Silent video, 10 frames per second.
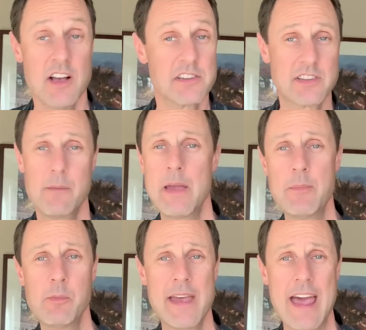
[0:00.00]
Some
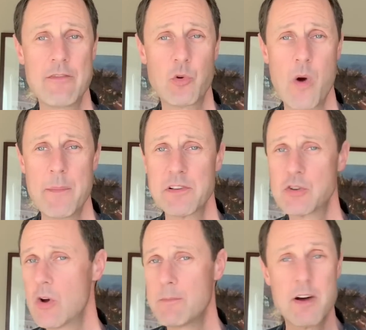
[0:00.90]
people may have their wipers
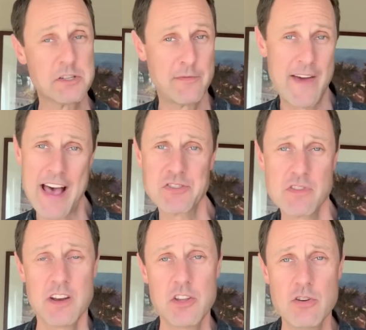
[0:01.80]
going much
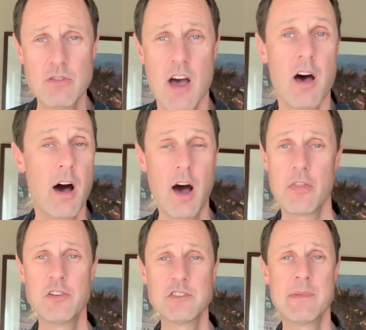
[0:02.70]
faster than you,
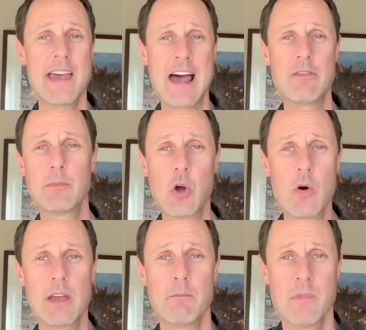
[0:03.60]
others may have them
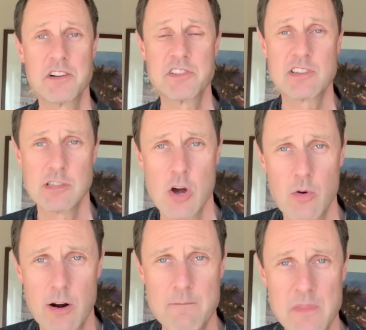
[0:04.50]
going much
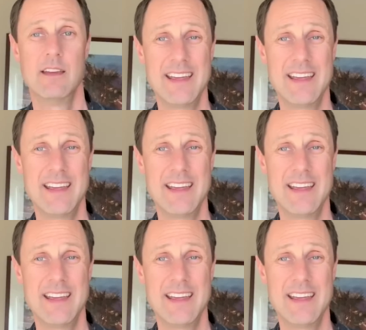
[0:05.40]
slower.